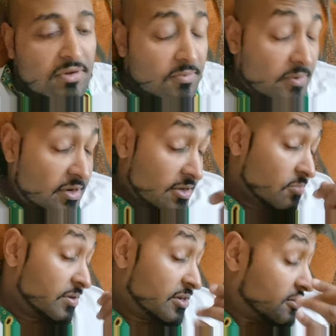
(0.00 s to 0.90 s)
But we're in
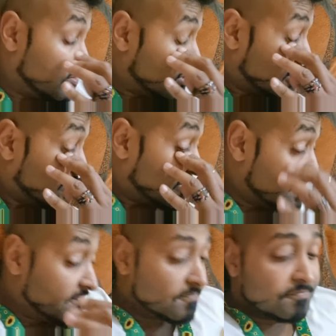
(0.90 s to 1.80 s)
we're
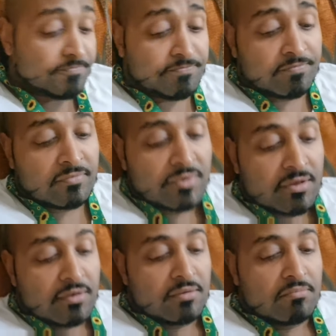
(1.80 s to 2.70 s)
happy.
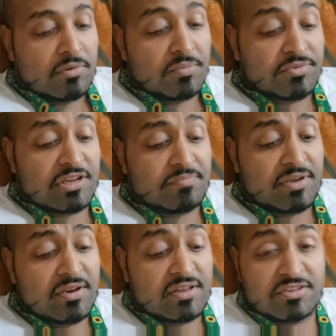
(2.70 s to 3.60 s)
Mum's
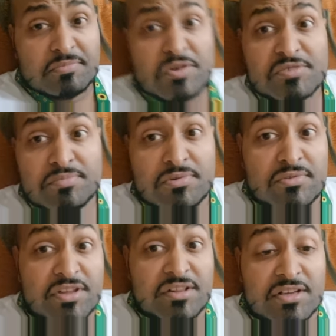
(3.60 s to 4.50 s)
happy, and that's the most
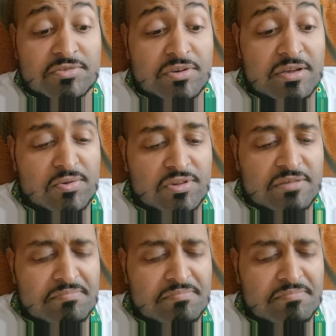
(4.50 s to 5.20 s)
important thing. That's really all